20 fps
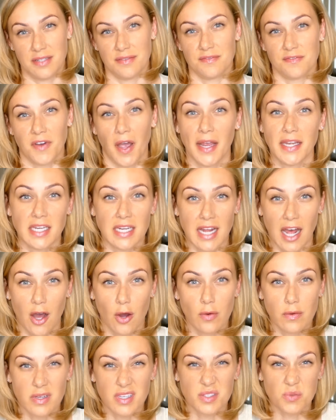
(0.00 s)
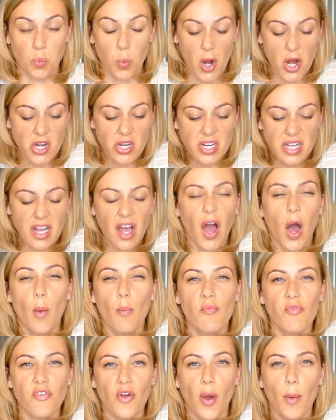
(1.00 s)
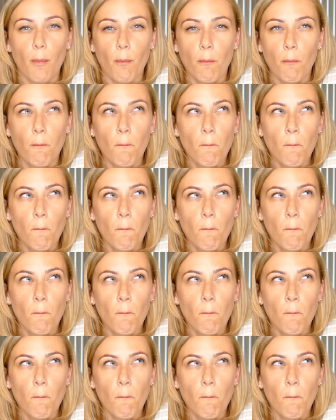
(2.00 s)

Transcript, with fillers: in finding out is, where did it come from?